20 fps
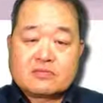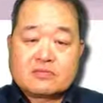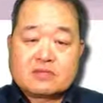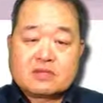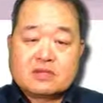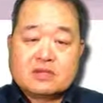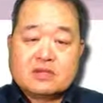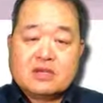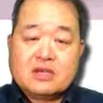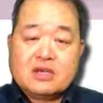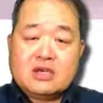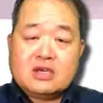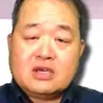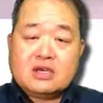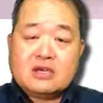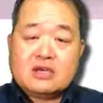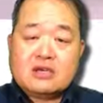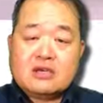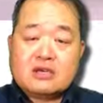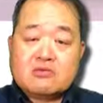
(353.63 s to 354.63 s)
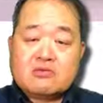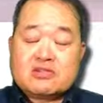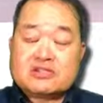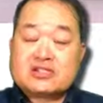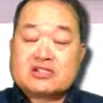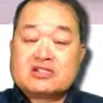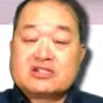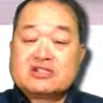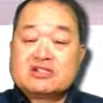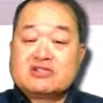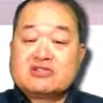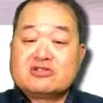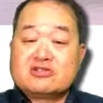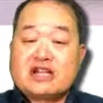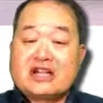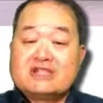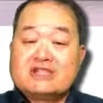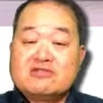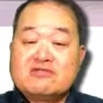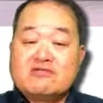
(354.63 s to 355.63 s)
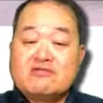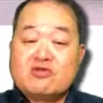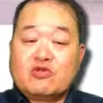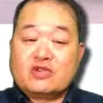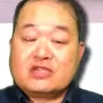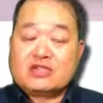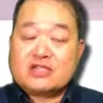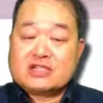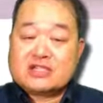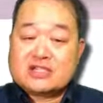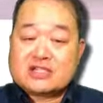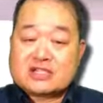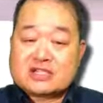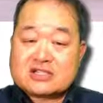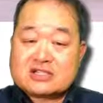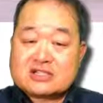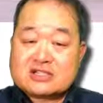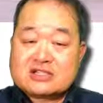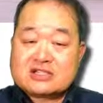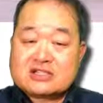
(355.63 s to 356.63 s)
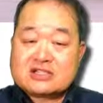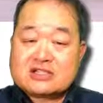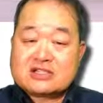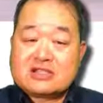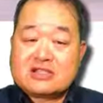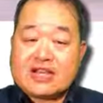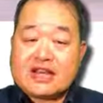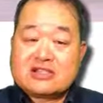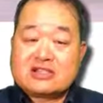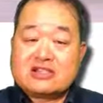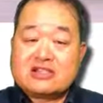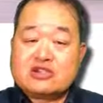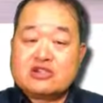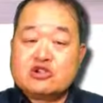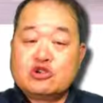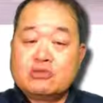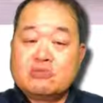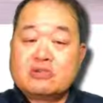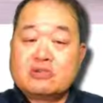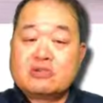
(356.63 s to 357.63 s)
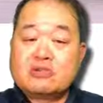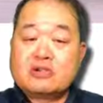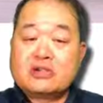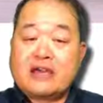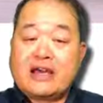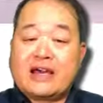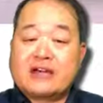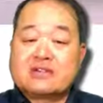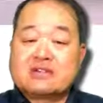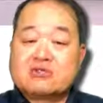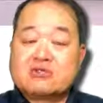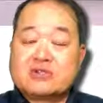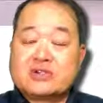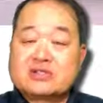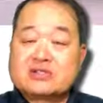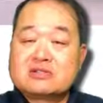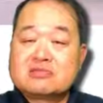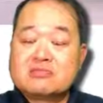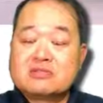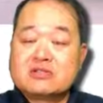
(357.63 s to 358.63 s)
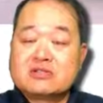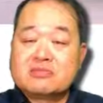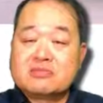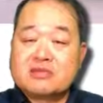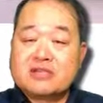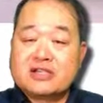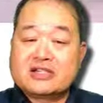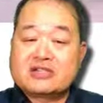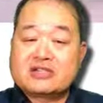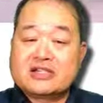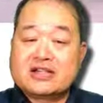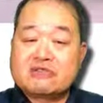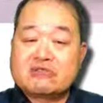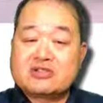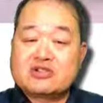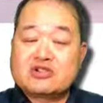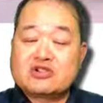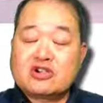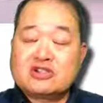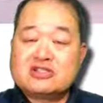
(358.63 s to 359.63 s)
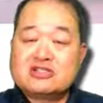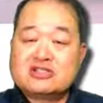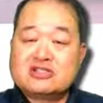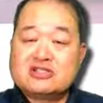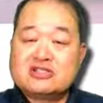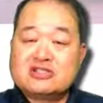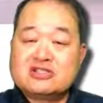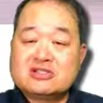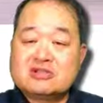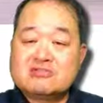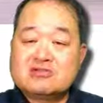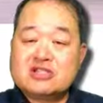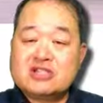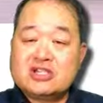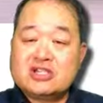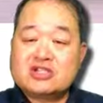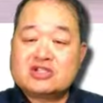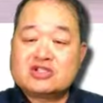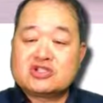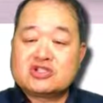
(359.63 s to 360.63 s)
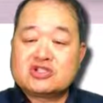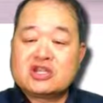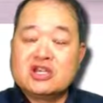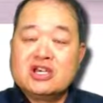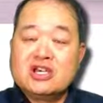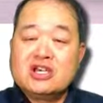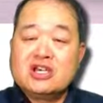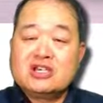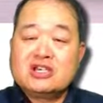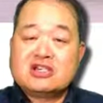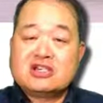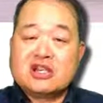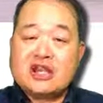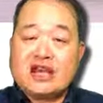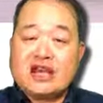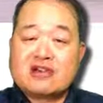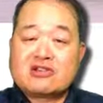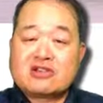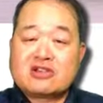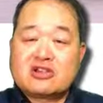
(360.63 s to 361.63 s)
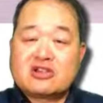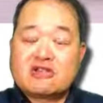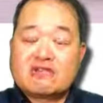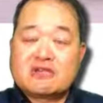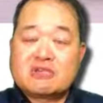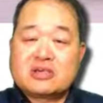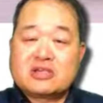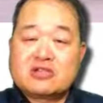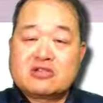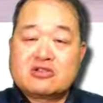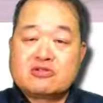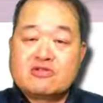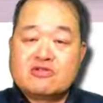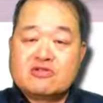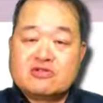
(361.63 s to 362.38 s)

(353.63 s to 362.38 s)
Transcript: It wasn't until 1946 that the Hill-Burton Act was put in place that we start to see some changes in how the government